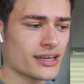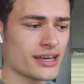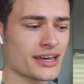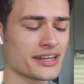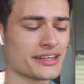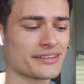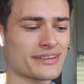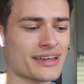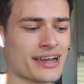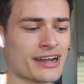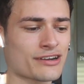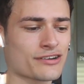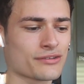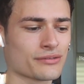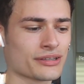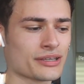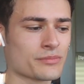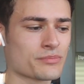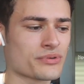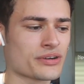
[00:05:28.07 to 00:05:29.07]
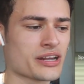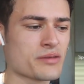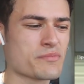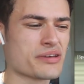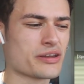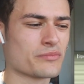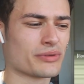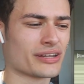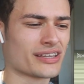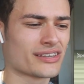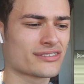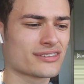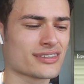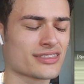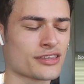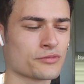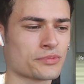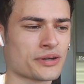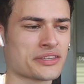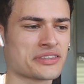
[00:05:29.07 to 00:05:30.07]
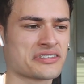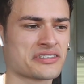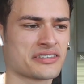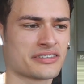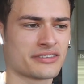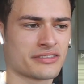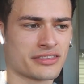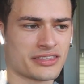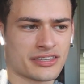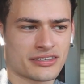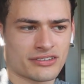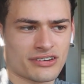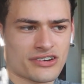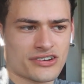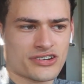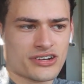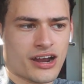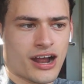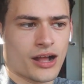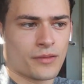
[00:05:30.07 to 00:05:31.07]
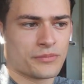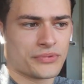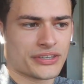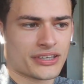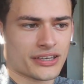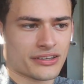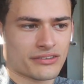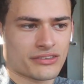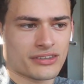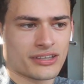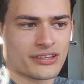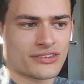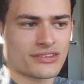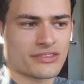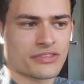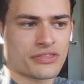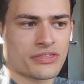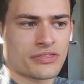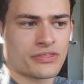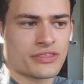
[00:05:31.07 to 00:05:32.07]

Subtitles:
And it's actually pretty minimalistic the way that this is shot, because it's